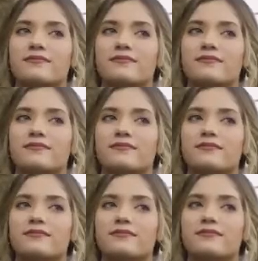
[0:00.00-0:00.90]

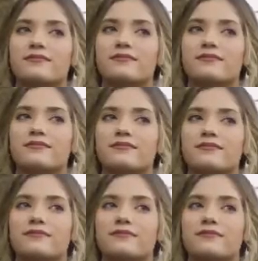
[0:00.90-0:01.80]

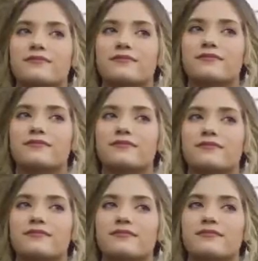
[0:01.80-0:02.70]

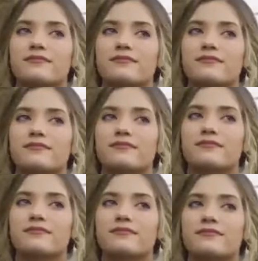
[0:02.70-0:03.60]

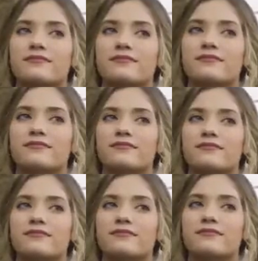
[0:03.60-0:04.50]

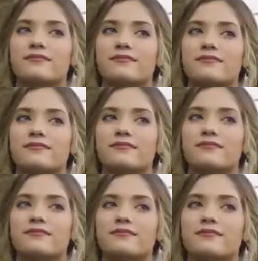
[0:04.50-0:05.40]

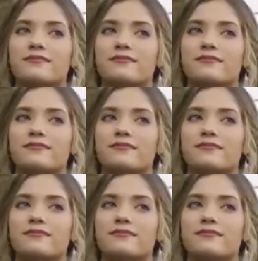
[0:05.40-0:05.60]
(silent)